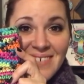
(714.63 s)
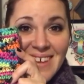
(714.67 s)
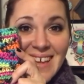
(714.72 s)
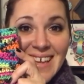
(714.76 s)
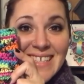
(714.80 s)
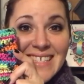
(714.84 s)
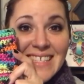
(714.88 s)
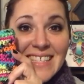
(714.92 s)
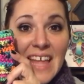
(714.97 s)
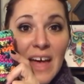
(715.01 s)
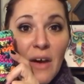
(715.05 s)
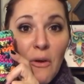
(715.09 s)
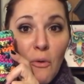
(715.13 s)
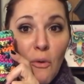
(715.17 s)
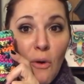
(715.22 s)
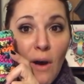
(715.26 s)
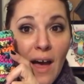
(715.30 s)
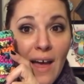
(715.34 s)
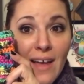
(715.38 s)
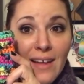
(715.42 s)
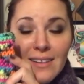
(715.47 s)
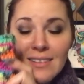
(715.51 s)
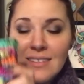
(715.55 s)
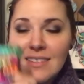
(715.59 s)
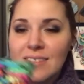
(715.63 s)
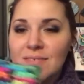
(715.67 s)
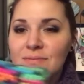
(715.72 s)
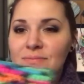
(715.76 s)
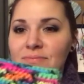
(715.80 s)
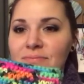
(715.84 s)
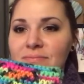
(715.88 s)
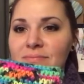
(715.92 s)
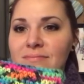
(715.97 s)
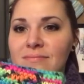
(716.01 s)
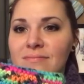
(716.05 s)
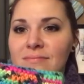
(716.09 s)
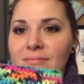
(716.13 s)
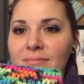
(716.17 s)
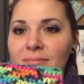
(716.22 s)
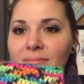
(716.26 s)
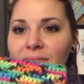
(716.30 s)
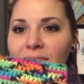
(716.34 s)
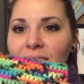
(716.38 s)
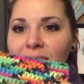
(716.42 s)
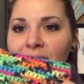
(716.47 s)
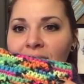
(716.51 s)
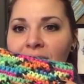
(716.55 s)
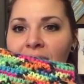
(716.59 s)
Isn't that wild?
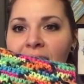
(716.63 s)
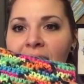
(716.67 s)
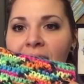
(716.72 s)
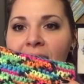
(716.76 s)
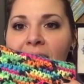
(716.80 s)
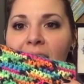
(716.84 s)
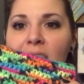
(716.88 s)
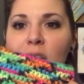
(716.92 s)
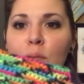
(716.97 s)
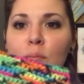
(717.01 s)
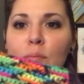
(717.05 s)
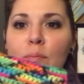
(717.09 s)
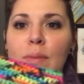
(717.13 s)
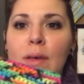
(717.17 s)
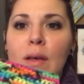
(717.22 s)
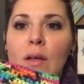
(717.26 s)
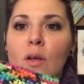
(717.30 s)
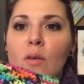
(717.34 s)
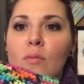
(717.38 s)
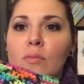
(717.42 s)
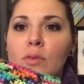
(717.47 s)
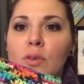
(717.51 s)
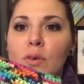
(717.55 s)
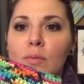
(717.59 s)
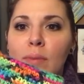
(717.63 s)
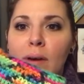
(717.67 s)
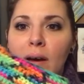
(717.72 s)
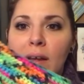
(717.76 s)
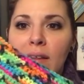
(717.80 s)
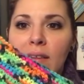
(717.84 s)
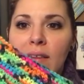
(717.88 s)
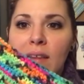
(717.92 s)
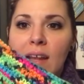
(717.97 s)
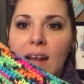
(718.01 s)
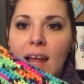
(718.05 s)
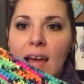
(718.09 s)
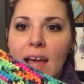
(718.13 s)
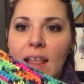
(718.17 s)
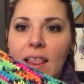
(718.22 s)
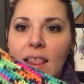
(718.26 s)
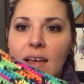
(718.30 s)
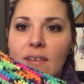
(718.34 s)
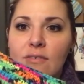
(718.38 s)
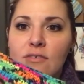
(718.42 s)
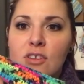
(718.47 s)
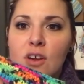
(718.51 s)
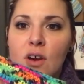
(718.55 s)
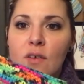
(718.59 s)
I had a big old blue button that I had
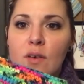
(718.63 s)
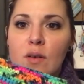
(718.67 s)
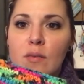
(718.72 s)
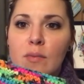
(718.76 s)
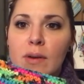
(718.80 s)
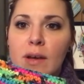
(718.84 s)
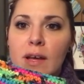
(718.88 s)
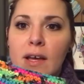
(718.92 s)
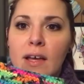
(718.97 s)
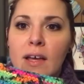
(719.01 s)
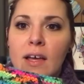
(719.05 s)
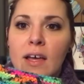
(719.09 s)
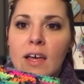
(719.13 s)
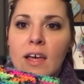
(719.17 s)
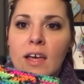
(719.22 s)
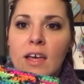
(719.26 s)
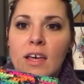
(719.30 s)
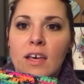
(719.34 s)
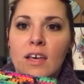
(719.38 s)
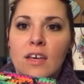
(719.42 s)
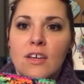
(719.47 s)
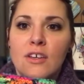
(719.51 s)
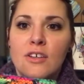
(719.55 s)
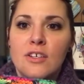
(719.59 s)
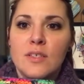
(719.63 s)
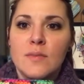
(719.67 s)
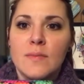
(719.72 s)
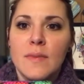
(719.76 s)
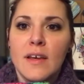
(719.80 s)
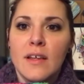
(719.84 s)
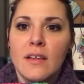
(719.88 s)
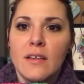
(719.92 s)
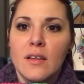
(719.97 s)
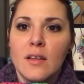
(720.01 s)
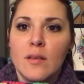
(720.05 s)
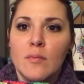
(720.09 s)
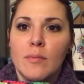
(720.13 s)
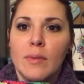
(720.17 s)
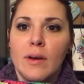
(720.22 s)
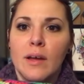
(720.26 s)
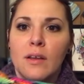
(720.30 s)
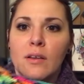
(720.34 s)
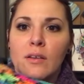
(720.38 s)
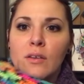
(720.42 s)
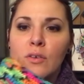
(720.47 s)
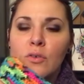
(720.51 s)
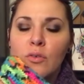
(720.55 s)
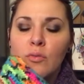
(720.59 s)
left over, but you just make a little
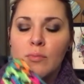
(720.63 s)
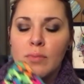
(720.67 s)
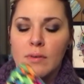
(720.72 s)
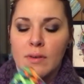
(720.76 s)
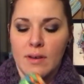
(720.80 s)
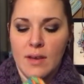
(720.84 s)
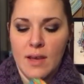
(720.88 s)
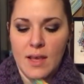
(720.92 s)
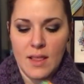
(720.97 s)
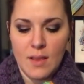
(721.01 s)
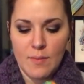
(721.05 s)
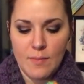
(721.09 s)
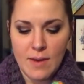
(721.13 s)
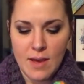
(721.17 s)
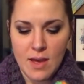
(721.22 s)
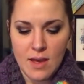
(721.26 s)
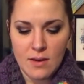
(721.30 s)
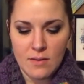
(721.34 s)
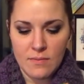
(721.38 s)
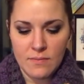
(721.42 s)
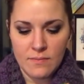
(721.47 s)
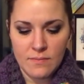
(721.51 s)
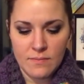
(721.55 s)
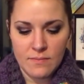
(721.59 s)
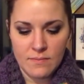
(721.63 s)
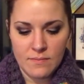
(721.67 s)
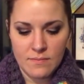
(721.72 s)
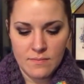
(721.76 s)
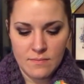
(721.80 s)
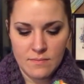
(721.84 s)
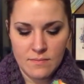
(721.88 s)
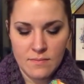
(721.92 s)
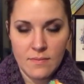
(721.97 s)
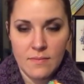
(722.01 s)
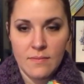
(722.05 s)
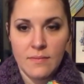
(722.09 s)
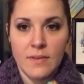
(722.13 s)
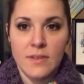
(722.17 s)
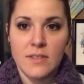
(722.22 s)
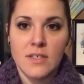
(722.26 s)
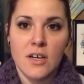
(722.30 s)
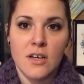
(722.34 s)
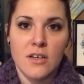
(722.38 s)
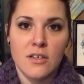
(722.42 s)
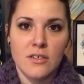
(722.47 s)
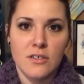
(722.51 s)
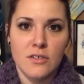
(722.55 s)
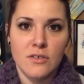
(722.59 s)
button loop at the bottom. It's
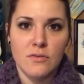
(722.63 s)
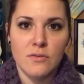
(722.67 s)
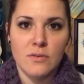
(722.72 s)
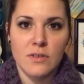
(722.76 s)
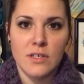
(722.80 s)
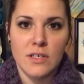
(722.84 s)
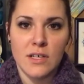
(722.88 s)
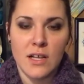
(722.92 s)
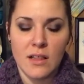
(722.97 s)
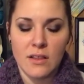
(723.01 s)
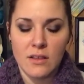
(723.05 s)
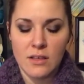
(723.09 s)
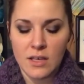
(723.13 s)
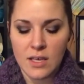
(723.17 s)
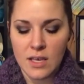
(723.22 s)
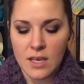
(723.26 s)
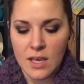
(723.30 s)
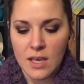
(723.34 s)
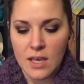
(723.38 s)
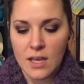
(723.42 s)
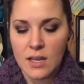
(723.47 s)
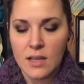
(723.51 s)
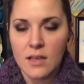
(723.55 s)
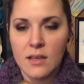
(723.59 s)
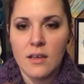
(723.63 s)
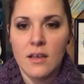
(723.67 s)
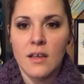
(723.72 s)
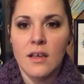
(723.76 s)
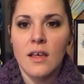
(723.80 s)
hard to do when you're not looking at it.